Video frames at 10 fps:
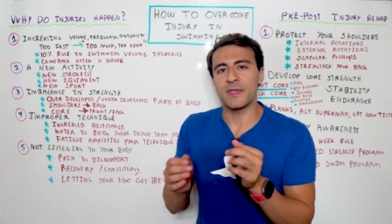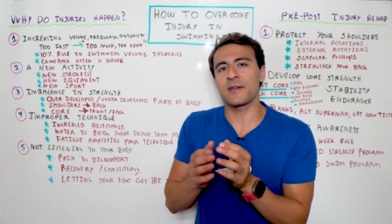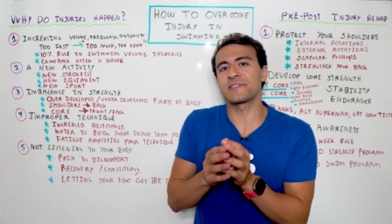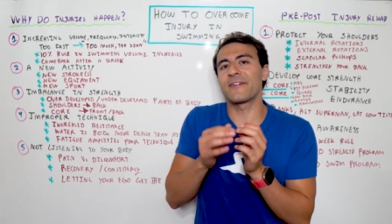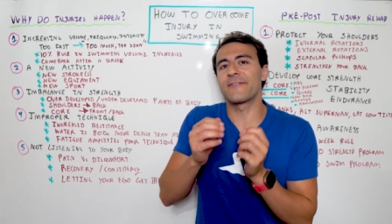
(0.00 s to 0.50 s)

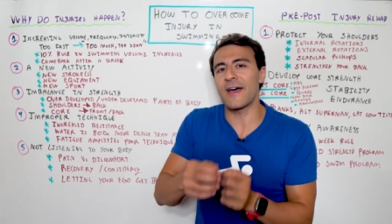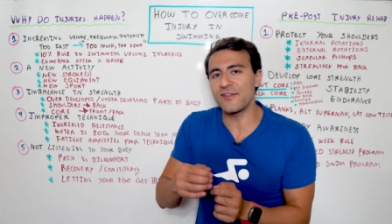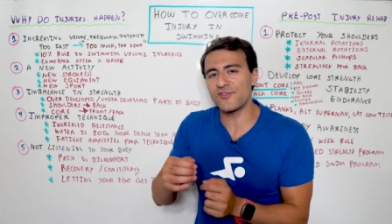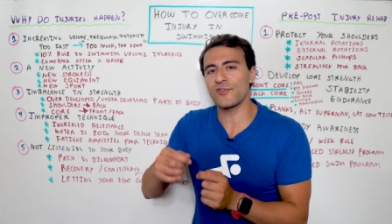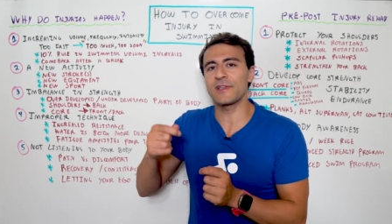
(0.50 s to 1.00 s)
because
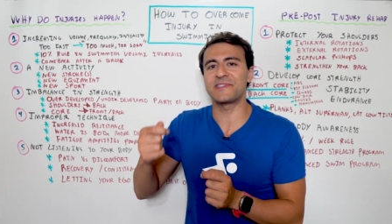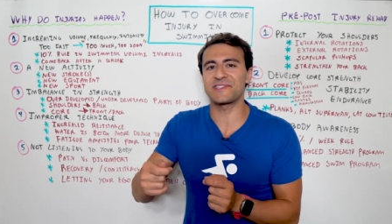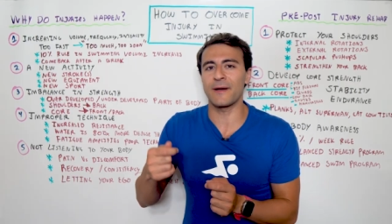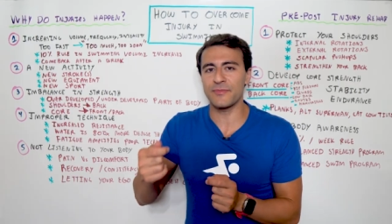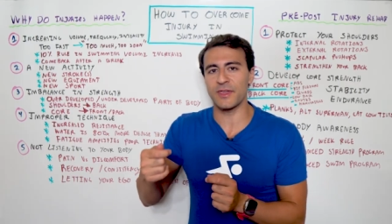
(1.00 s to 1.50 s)
eventually
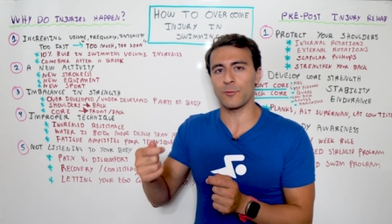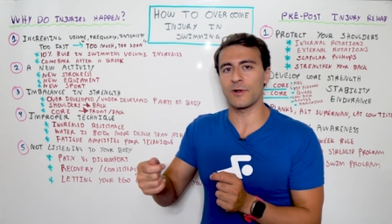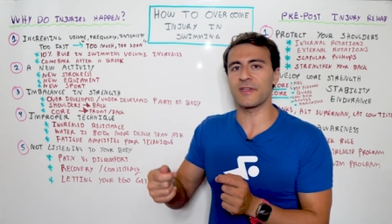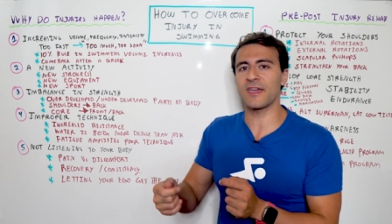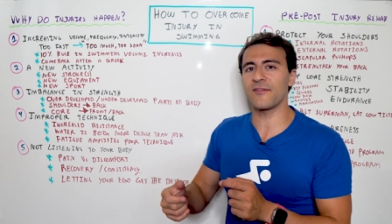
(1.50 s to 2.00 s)
something
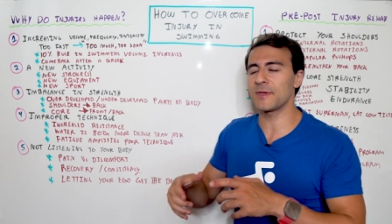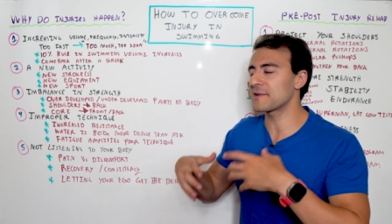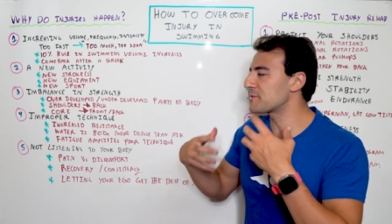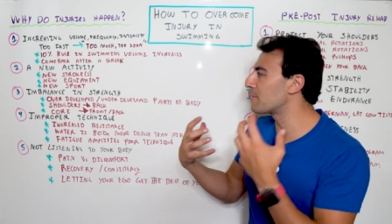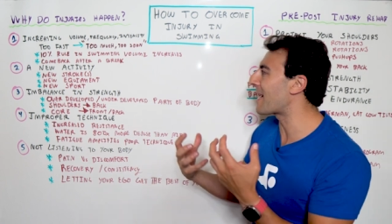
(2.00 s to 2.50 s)
will give,
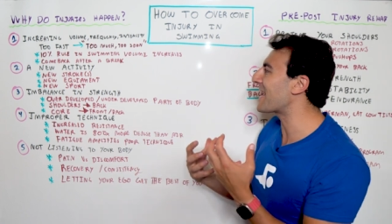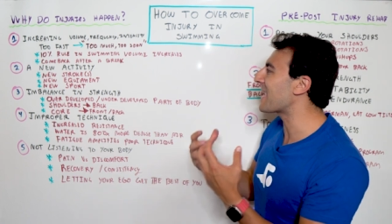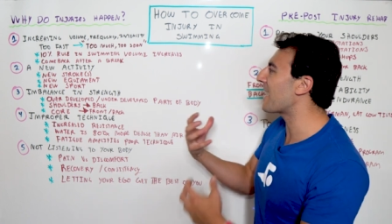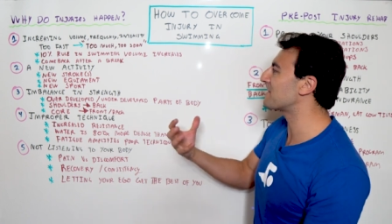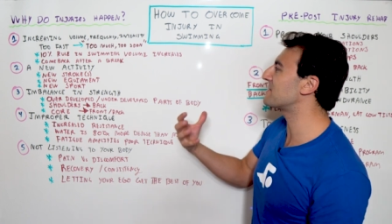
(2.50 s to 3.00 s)
because your body
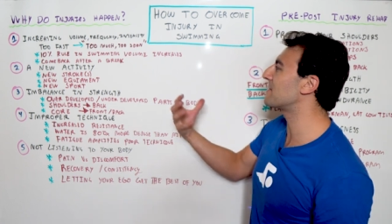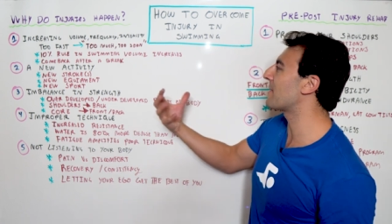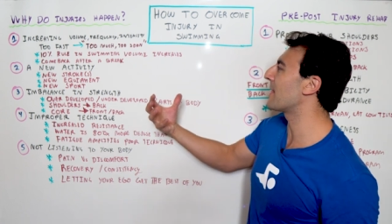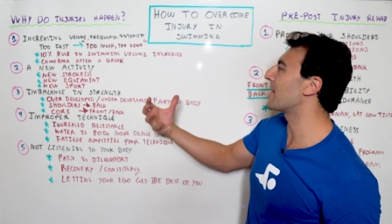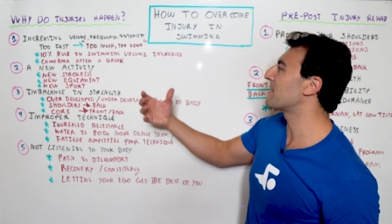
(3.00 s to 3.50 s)
hasn't
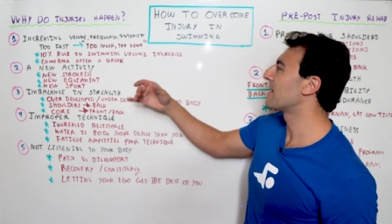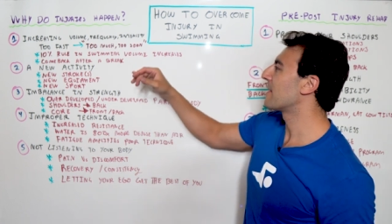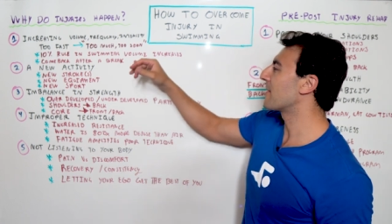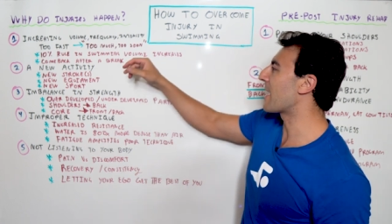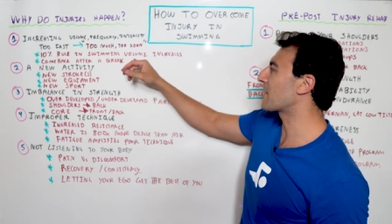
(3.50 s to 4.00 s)
developed
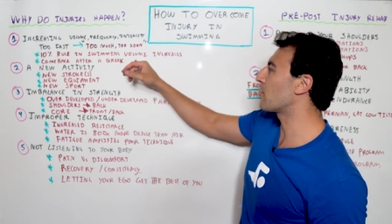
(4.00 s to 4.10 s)
that